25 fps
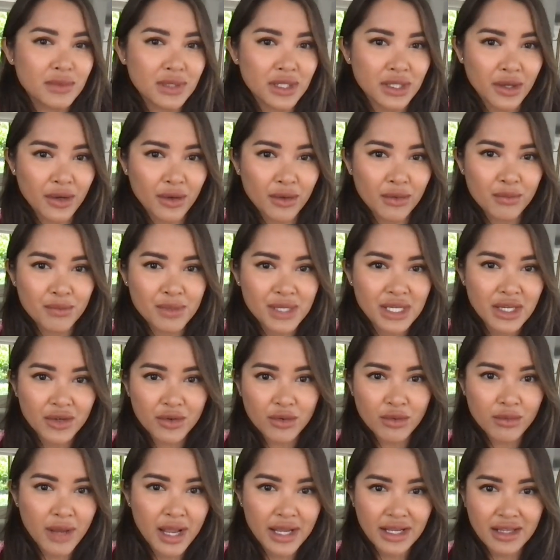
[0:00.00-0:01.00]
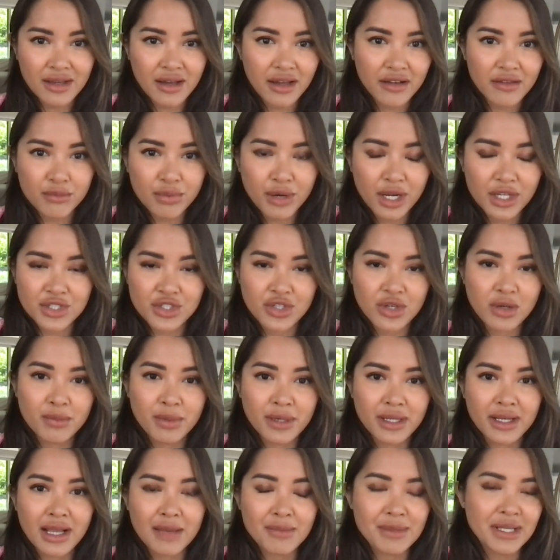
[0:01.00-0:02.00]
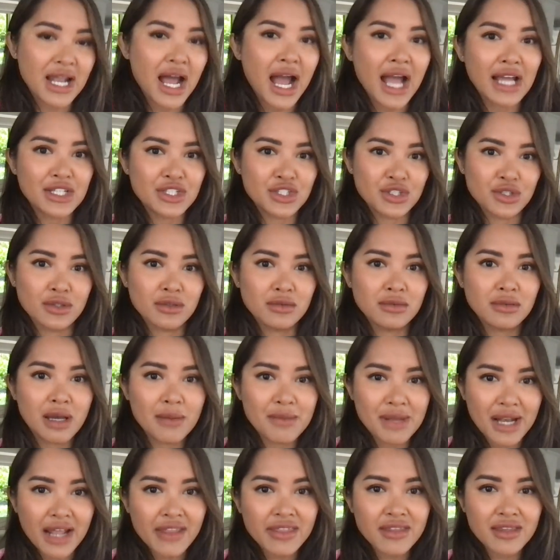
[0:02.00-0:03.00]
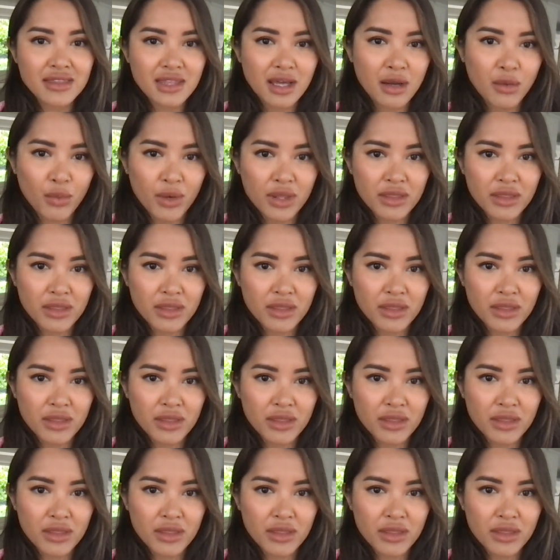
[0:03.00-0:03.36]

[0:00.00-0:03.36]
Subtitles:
you know, be under any kind of pressure, but I mean, I do. I mean, I think that